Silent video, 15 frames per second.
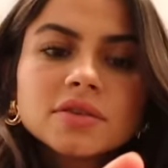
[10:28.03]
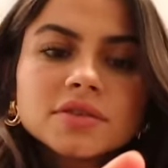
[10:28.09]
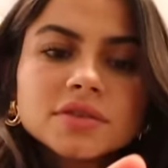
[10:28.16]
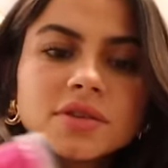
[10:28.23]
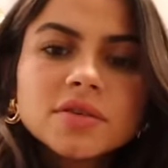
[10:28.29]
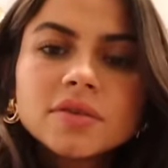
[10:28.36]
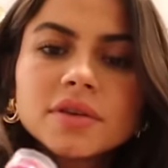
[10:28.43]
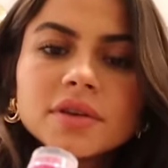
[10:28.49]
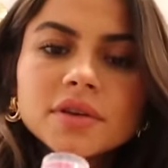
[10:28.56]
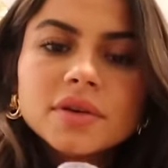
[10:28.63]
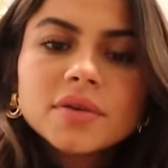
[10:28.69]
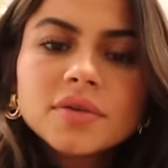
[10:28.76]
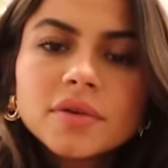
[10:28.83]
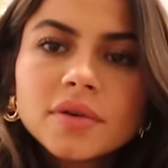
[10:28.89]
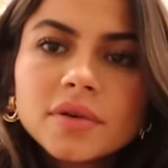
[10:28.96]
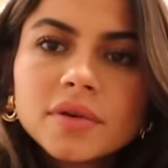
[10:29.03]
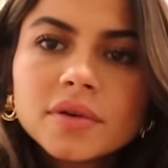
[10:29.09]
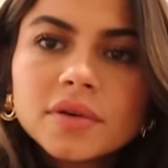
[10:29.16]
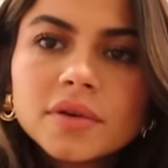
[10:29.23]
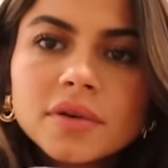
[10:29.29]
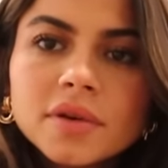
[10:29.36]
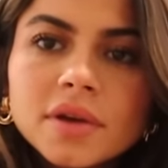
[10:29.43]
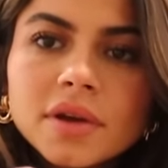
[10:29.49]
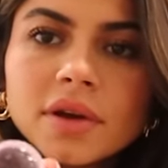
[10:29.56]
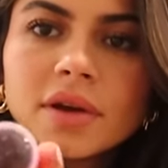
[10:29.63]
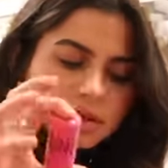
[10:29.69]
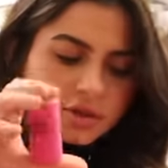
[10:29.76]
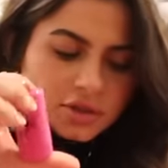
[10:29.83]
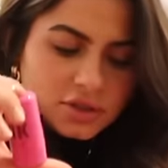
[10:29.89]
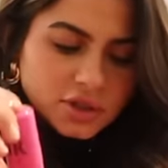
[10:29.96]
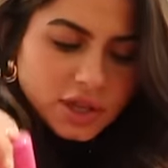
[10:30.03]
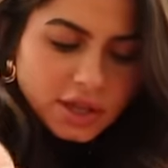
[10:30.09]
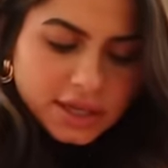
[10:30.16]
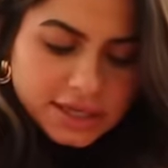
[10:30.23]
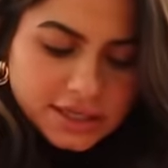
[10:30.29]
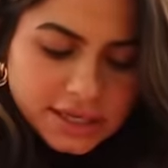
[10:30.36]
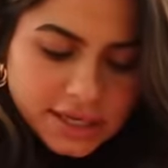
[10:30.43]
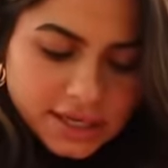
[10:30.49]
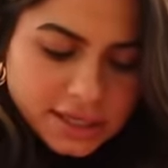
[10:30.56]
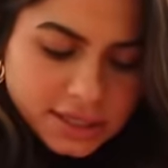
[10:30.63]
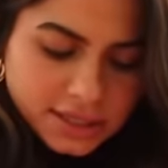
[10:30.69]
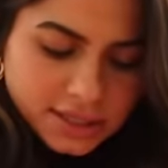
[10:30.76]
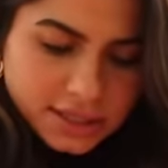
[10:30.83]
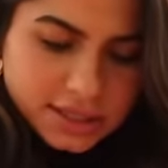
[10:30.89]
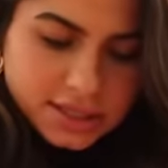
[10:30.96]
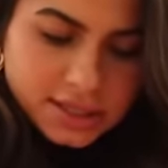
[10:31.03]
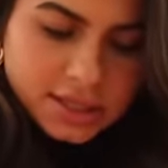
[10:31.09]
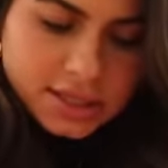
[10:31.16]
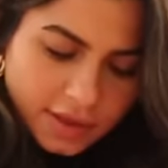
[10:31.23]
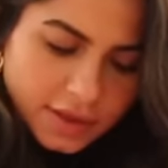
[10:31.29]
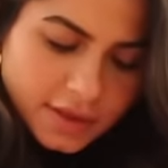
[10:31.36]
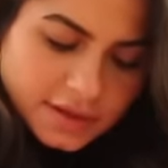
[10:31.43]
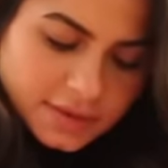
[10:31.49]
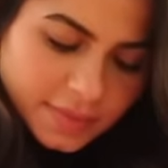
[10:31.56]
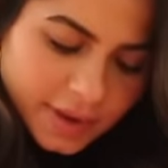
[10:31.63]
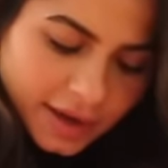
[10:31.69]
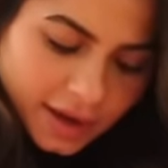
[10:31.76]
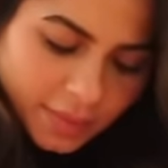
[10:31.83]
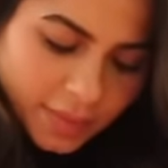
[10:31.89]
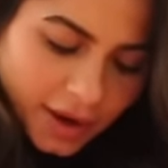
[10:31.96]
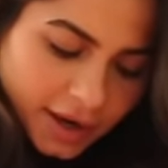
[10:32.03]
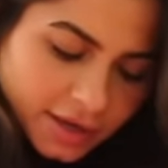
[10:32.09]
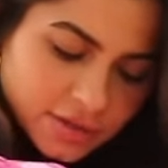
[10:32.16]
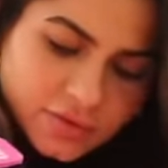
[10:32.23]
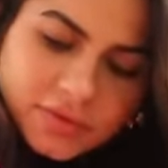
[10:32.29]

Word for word: so cute little jelly tints. And this makeup bag is